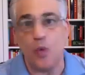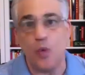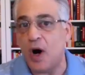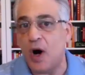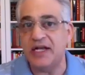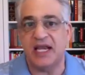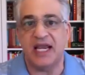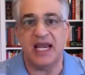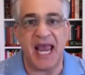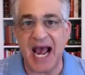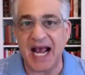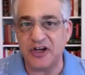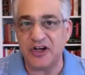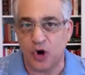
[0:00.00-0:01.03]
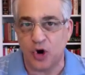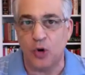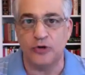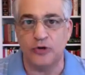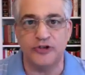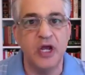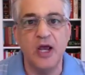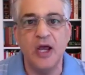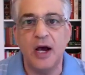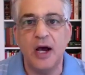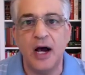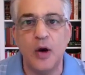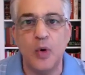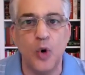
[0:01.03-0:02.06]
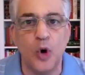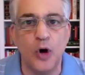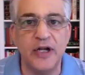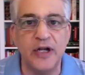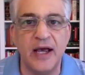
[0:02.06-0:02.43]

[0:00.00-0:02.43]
One, Kat Coles, worked